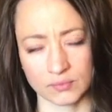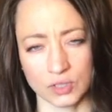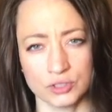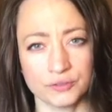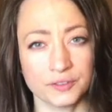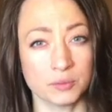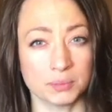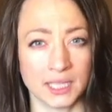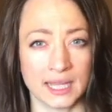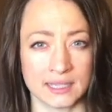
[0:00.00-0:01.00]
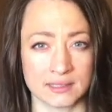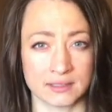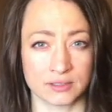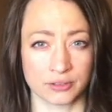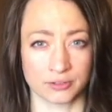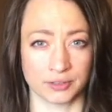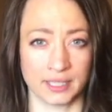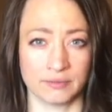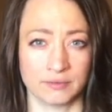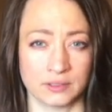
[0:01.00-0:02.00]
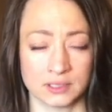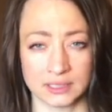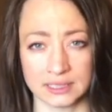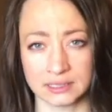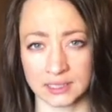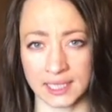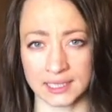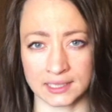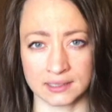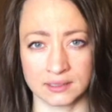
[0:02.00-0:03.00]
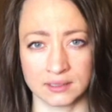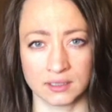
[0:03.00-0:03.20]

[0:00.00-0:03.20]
Do you feel blessed, grateful, elated?